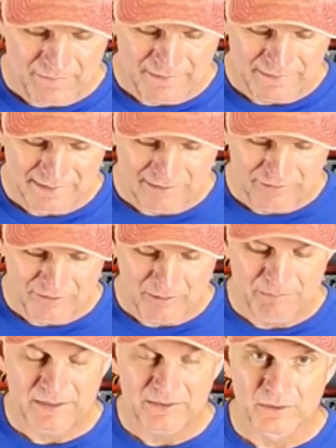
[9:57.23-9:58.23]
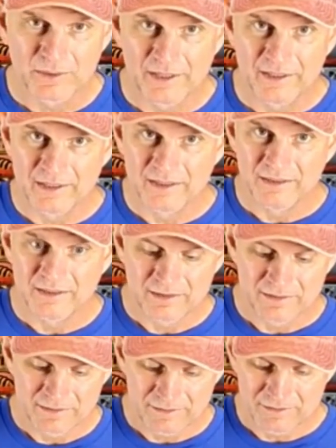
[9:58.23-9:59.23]
on the sensor to pixel area.
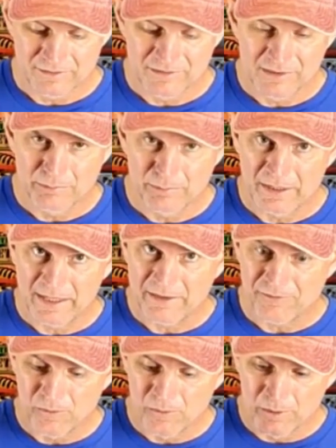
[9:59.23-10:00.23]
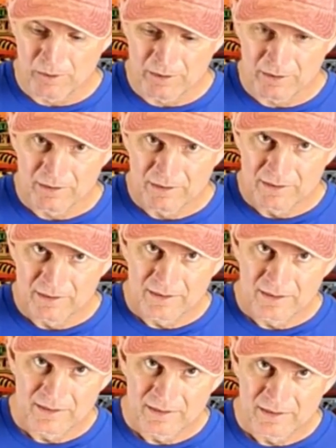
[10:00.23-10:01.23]
13.84
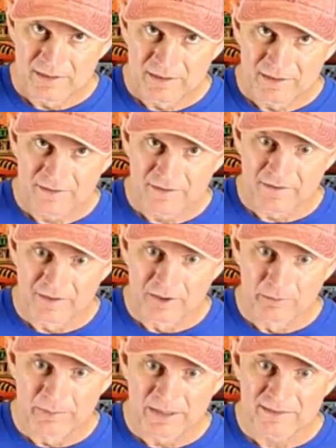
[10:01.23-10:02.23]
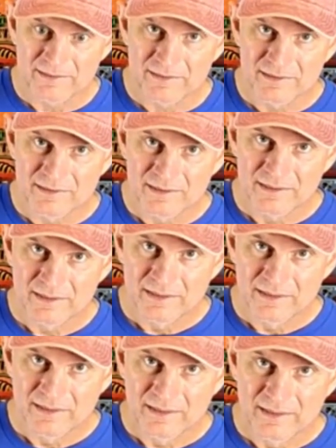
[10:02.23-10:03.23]
to the Lumix
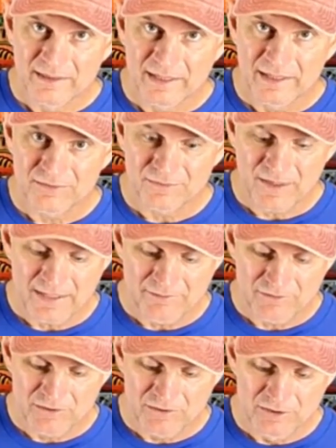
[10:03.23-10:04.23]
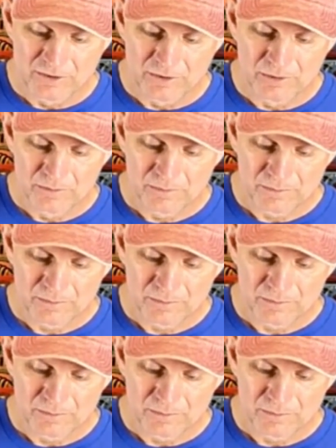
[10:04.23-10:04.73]
S5ii